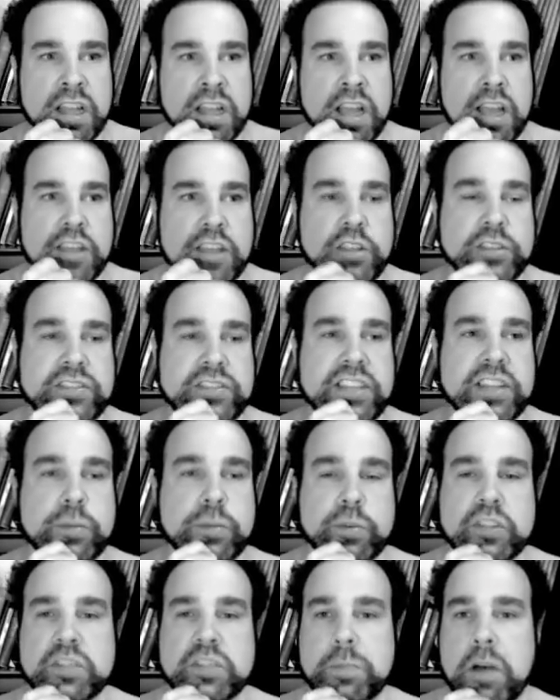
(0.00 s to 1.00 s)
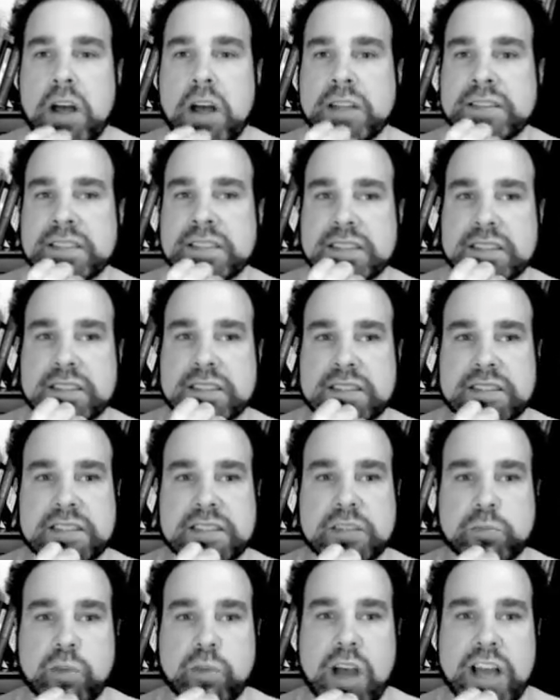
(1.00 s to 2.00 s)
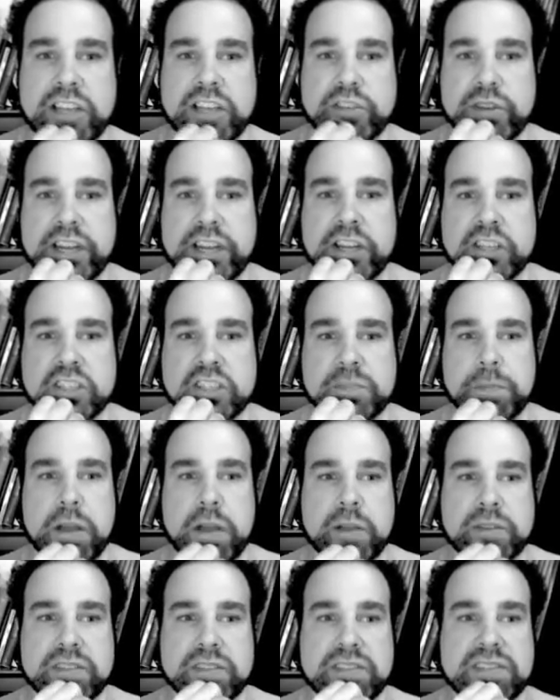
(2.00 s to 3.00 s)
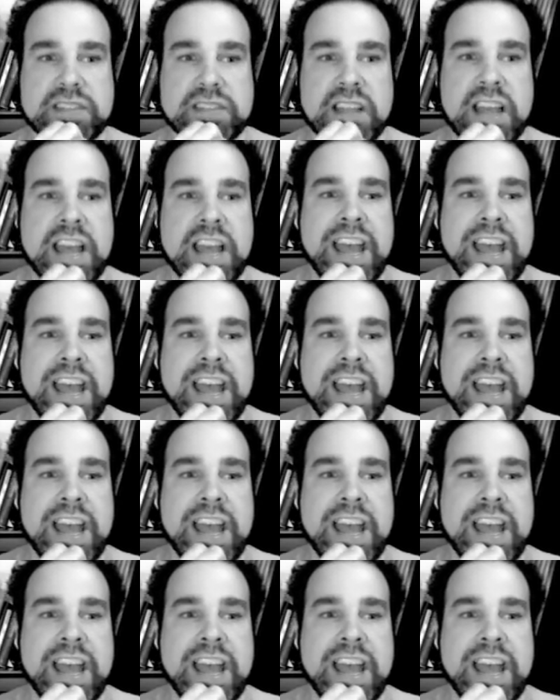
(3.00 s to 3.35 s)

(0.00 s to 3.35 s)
you see the responses to Rod Dreher's posts,